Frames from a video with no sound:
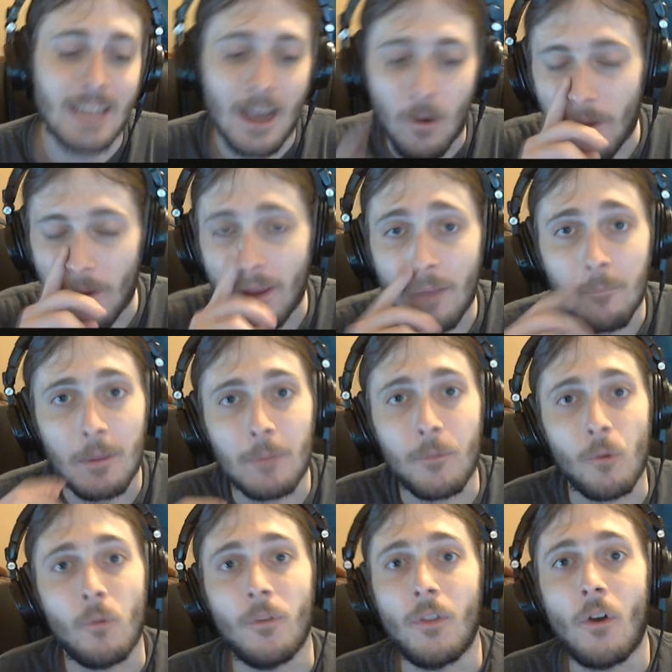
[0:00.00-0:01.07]
That way
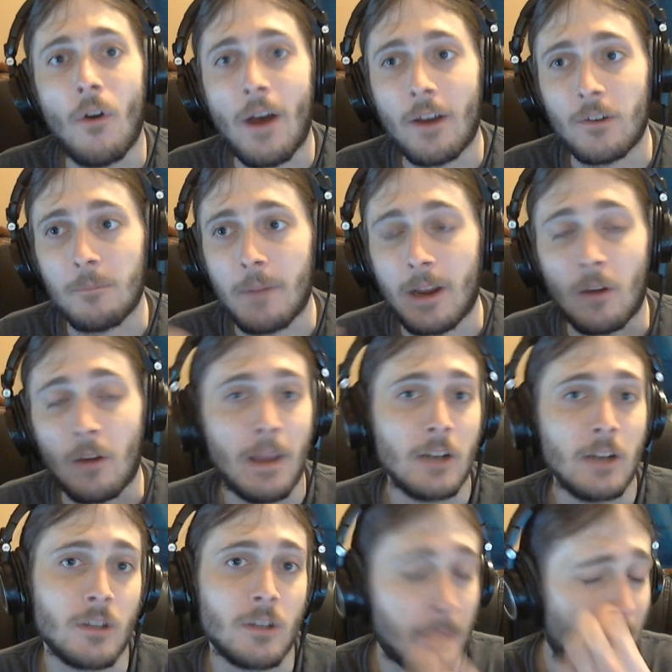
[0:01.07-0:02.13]
people will know how to
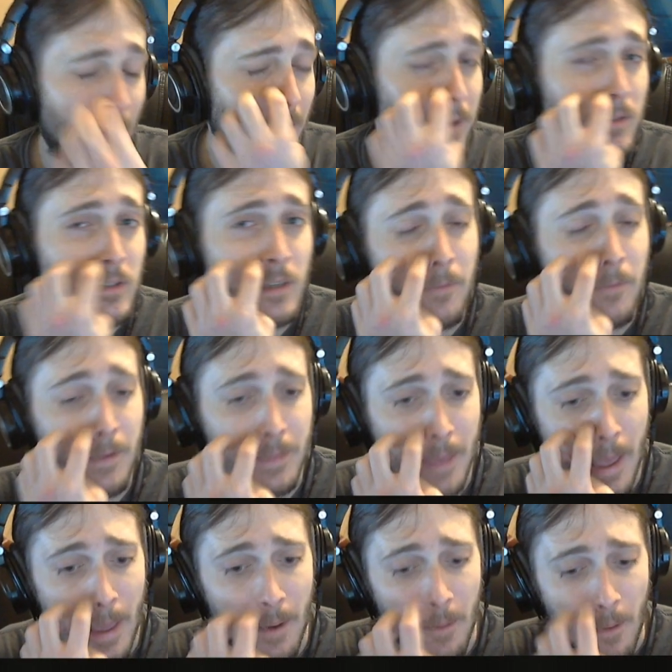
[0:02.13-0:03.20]
micromanage their pet and stuff like
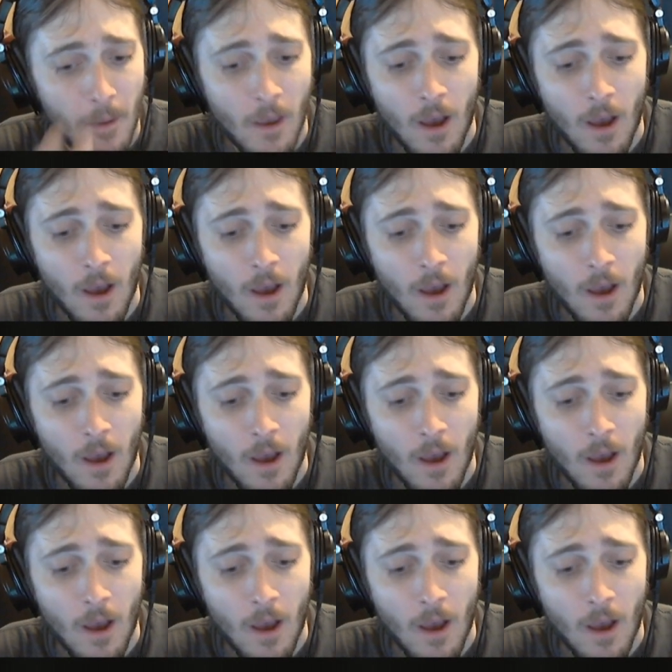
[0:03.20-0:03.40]
that.